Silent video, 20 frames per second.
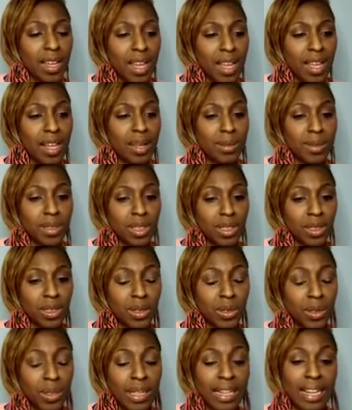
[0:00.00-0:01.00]

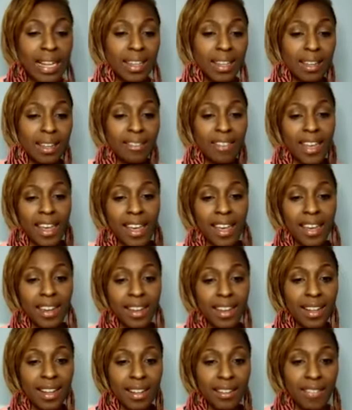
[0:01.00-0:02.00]
Absolutely. I love that.
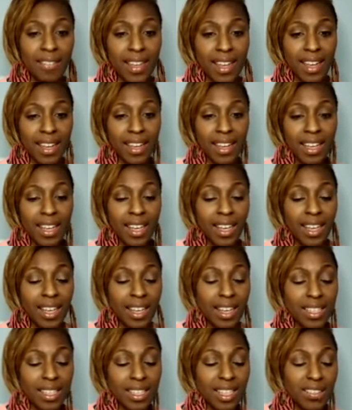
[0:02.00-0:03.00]
I love that.
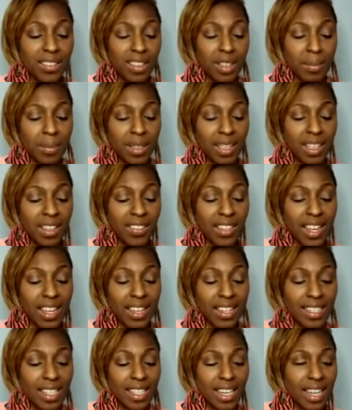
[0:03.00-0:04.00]
And I definitely believe that
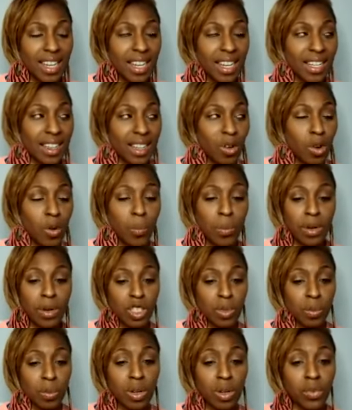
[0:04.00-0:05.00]
that's kind of like the whole
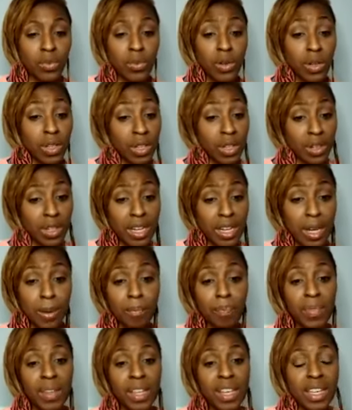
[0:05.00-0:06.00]
principle of fill your
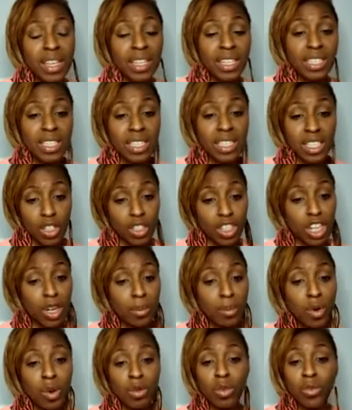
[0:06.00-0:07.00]
cup until your
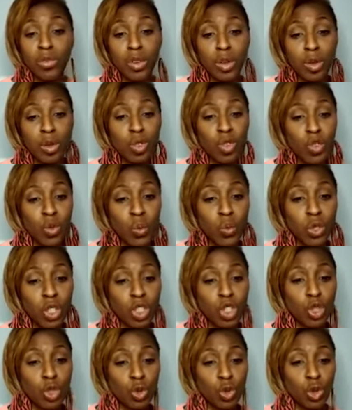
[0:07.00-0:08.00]
cup overflows. So
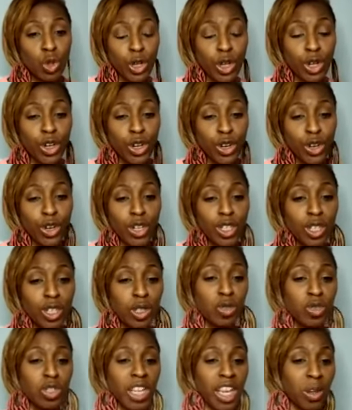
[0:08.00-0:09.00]
what you learn,
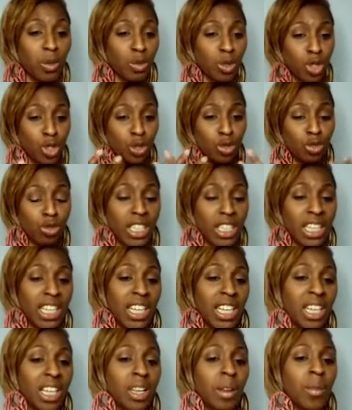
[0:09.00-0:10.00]
you take what you
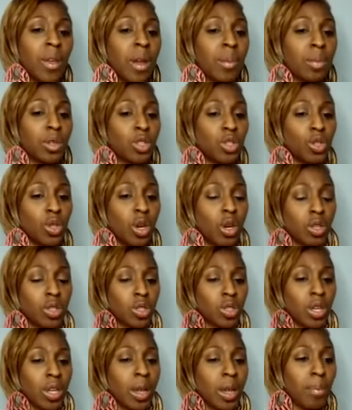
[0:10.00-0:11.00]
need, but you
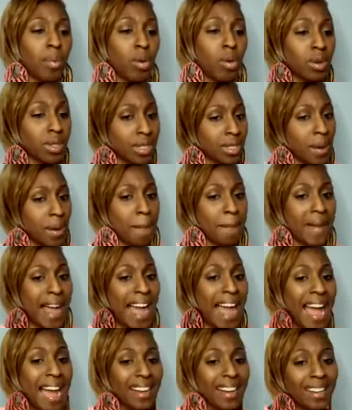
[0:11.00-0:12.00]
also can pour some
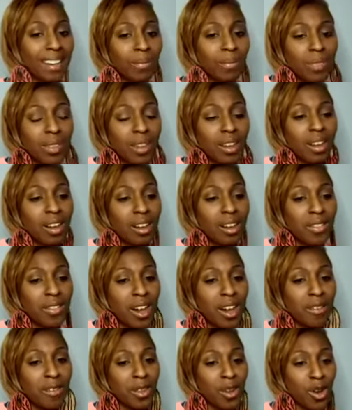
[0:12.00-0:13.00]
back
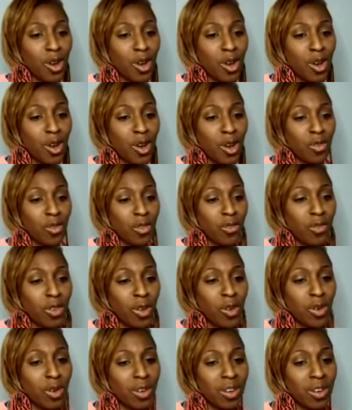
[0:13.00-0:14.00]
of the
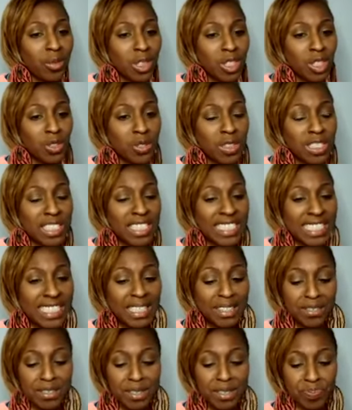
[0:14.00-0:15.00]
overflow of what you
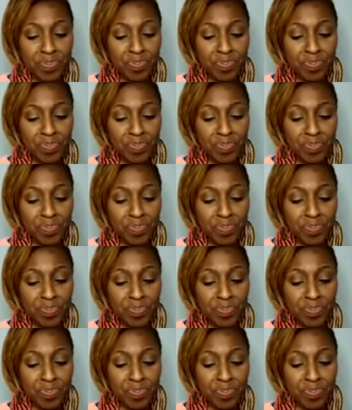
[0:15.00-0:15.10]
receive.